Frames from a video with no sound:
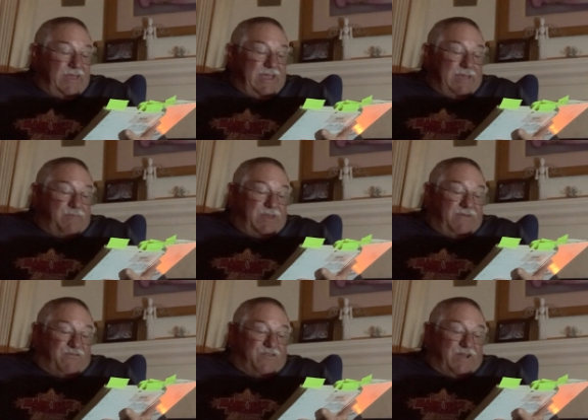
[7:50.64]
A bit
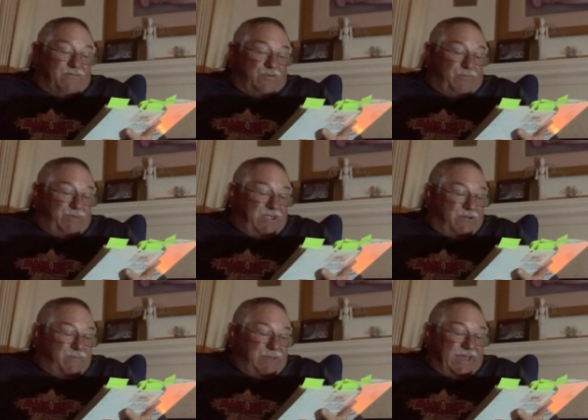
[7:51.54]
of fluff would be
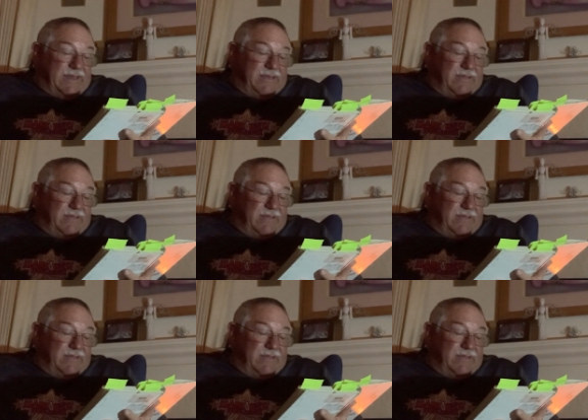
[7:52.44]
your bed.